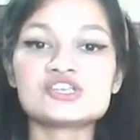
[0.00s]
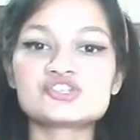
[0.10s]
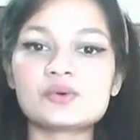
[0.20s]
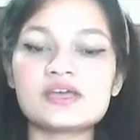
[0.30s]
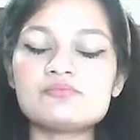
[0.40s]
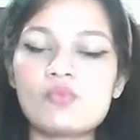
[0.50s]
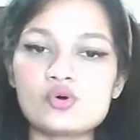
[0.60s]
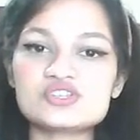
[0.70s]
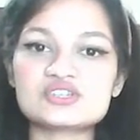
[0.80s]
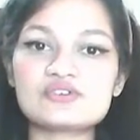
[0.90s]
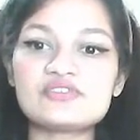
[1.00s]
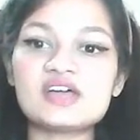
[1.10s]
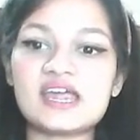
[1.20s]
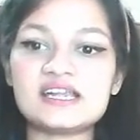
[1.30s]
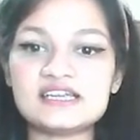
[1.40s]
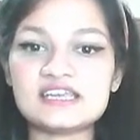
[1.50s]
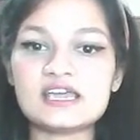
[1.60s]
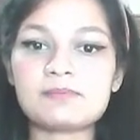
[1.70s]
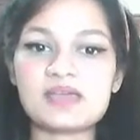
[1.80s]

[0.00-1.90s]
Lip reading: So in most of the NTA